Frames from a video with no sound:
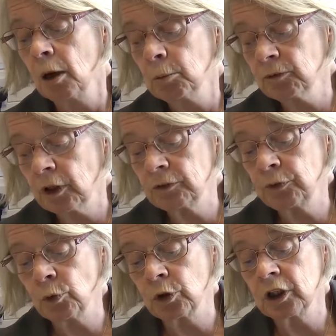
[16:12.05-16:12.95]
but they've
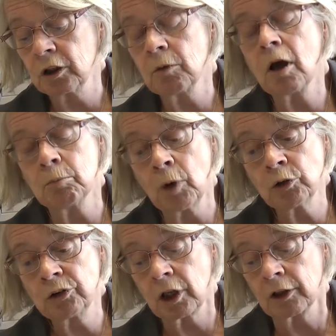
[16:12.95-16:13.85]
fallen in
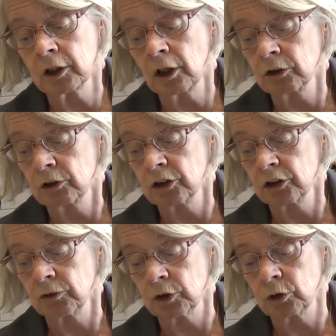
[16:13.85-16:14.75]
most other countries
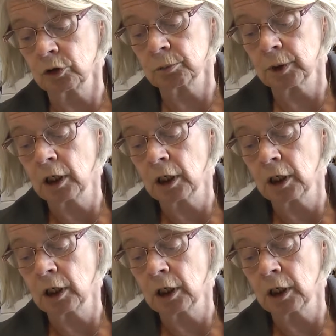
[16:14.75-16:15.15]
of Europe,